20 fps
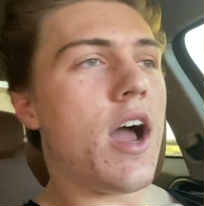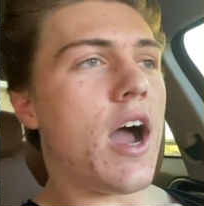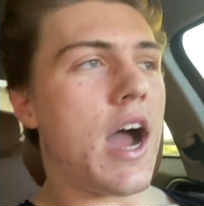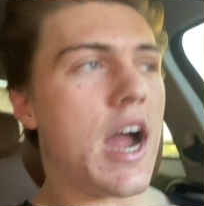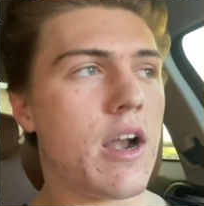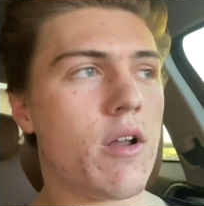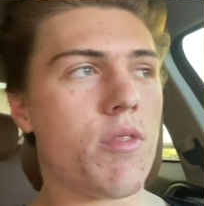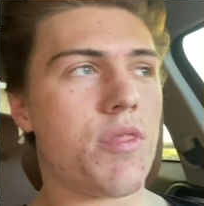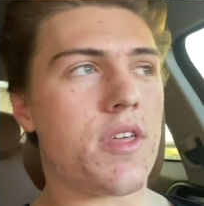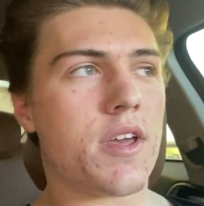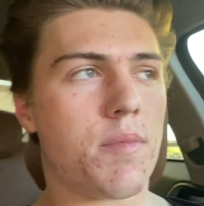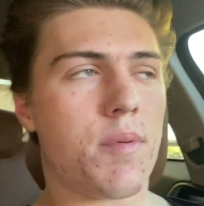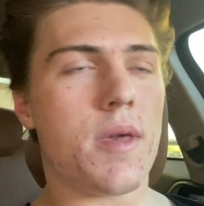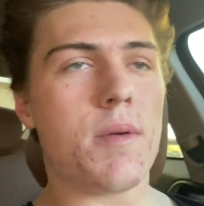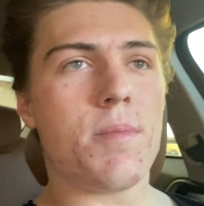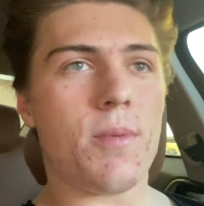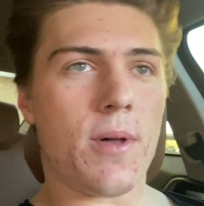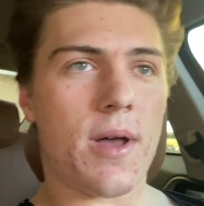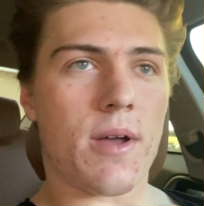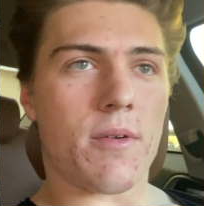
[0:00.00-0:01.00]
I don't think
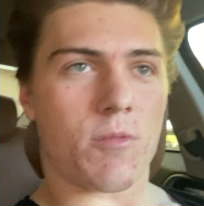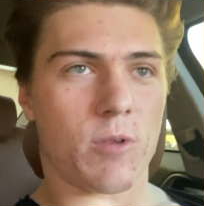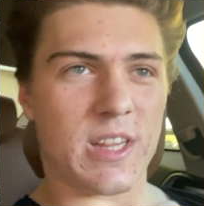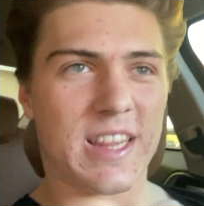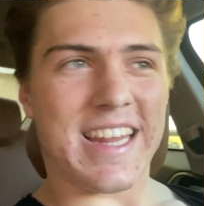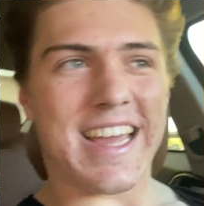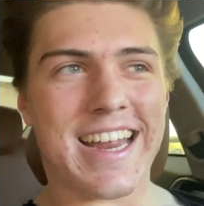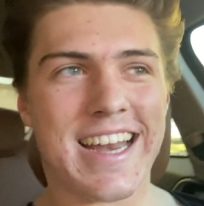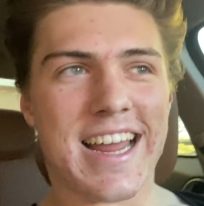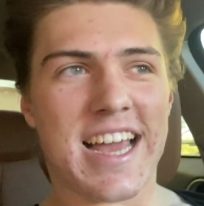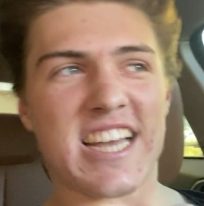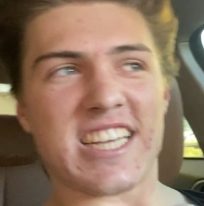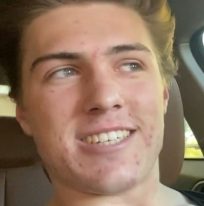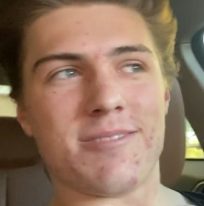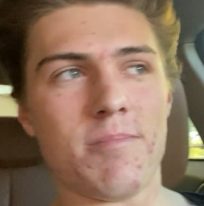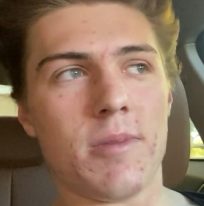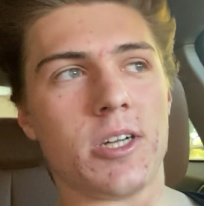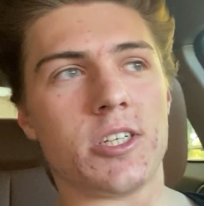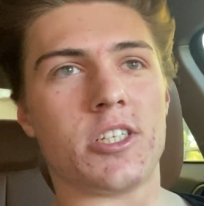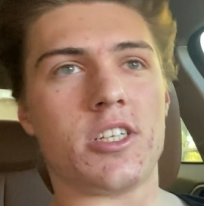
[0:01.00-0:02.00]
people relate as
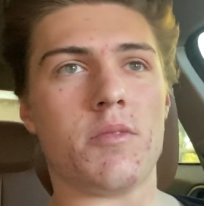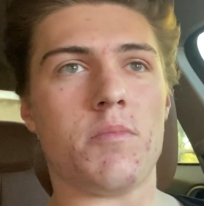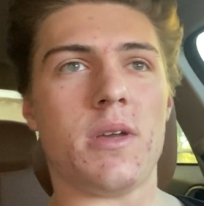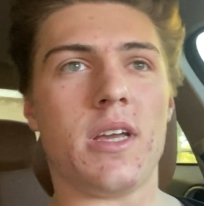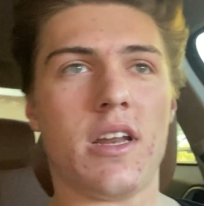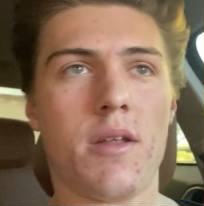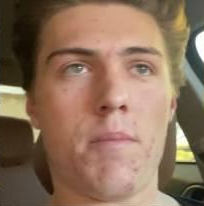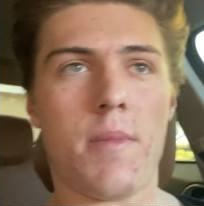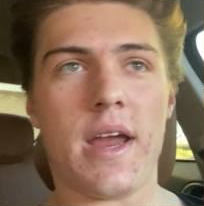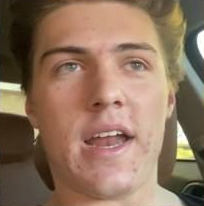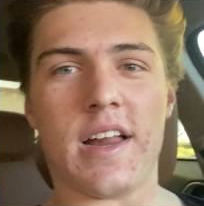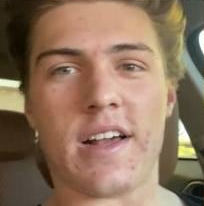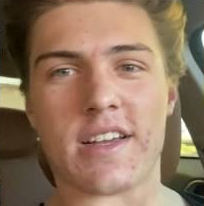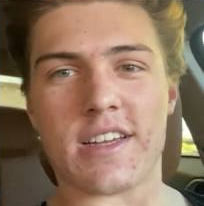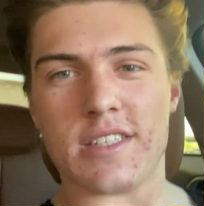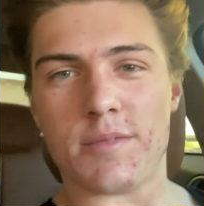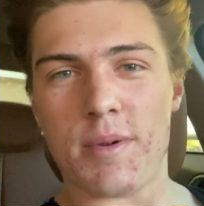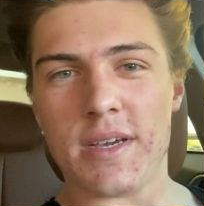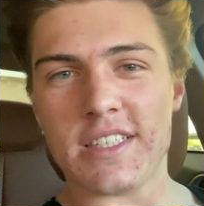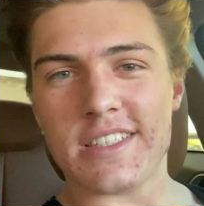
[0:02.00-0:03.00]
much to being a beta,
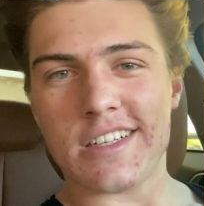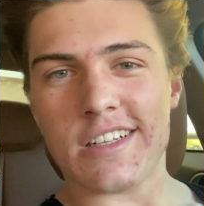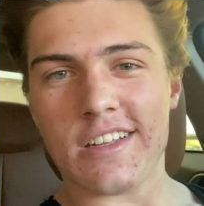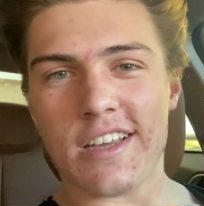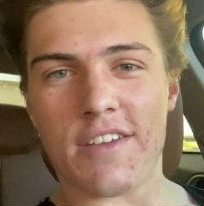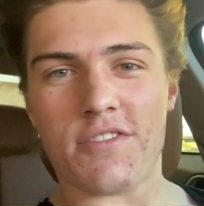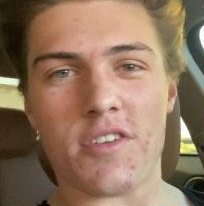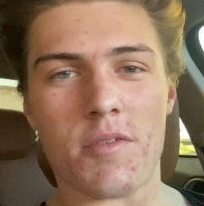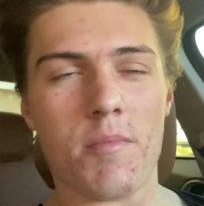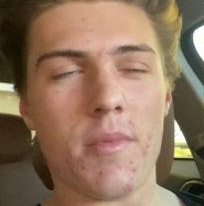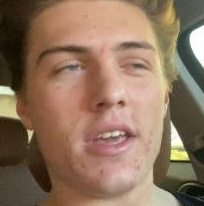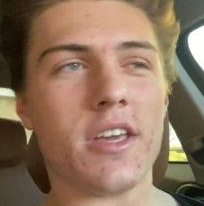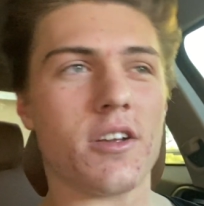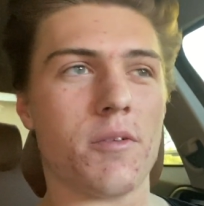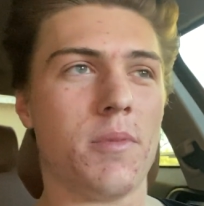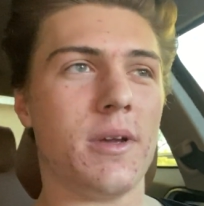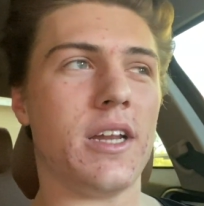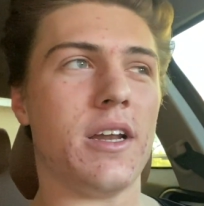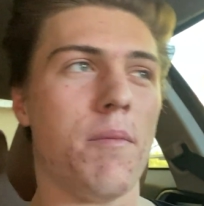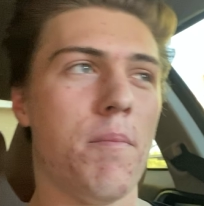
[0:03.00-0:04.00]
because basically you have to admit
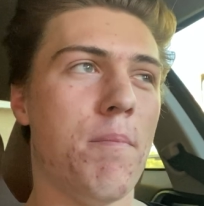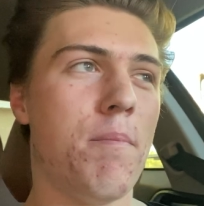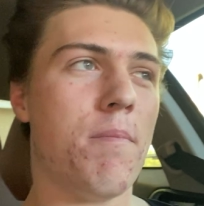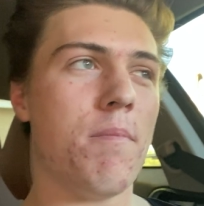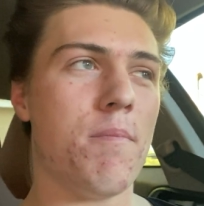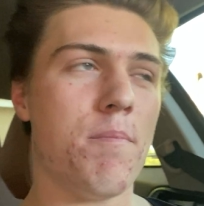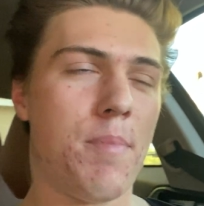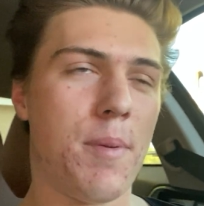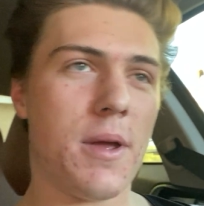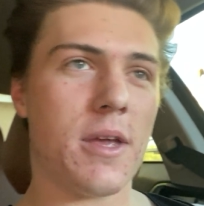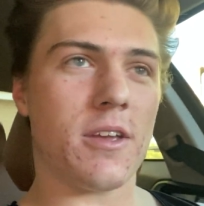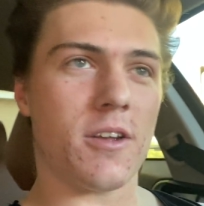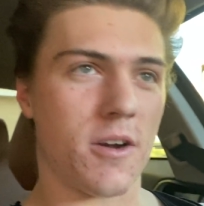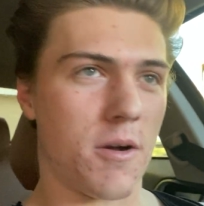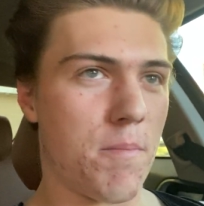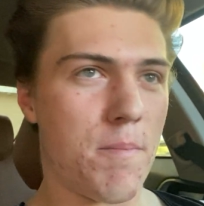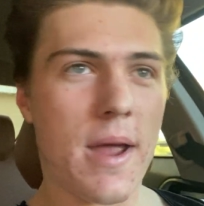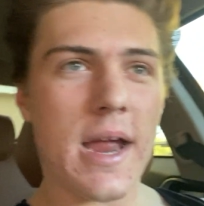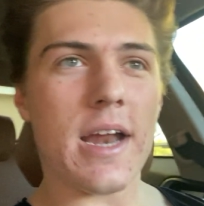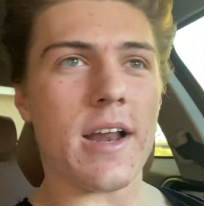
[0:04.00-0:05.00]
you're
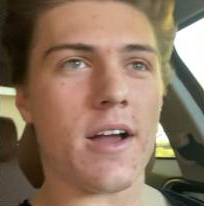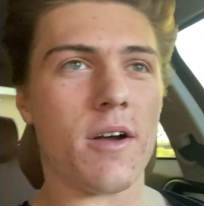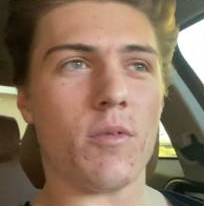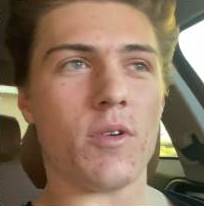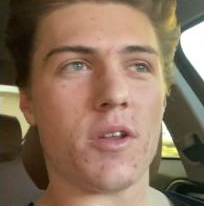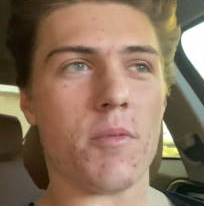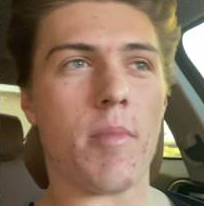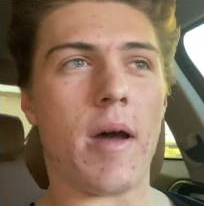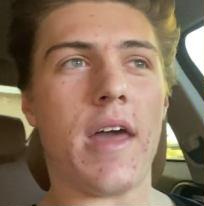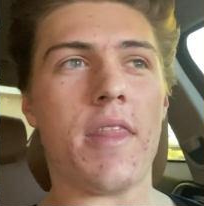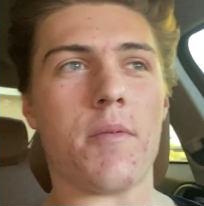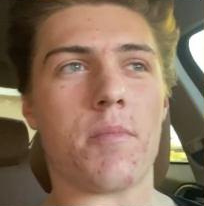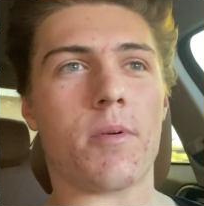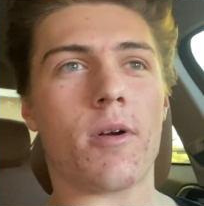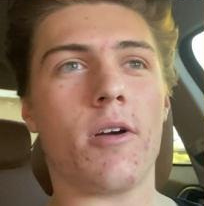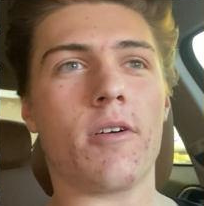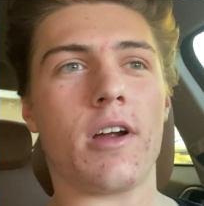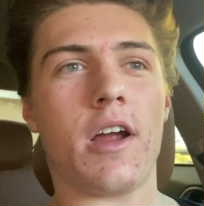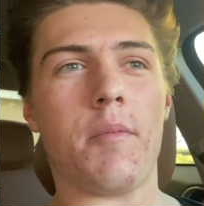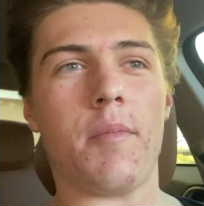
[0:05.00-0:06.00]
a beta when you buy the
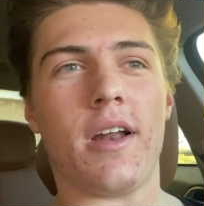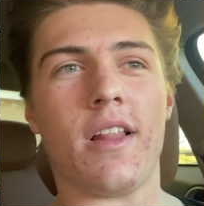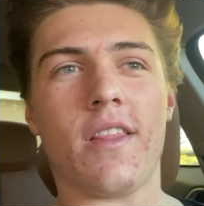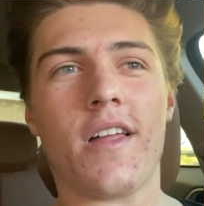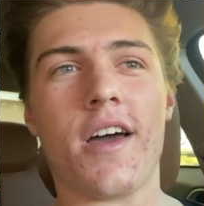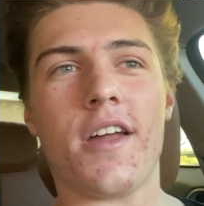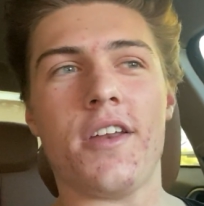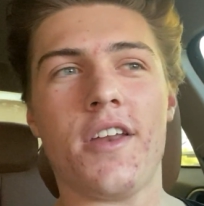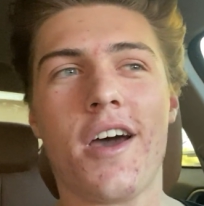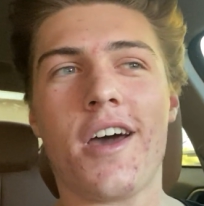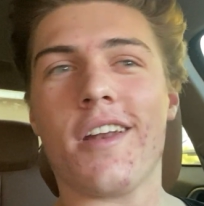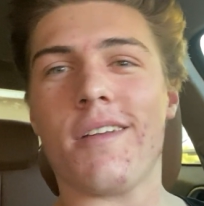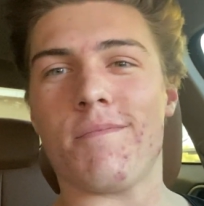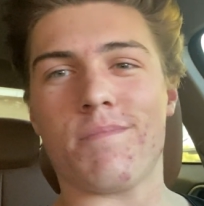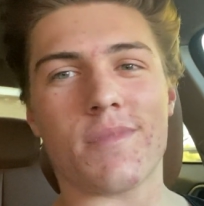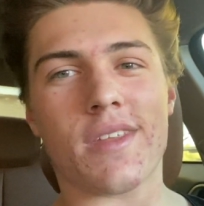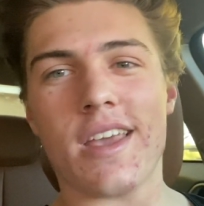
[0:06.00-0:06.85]
program, and not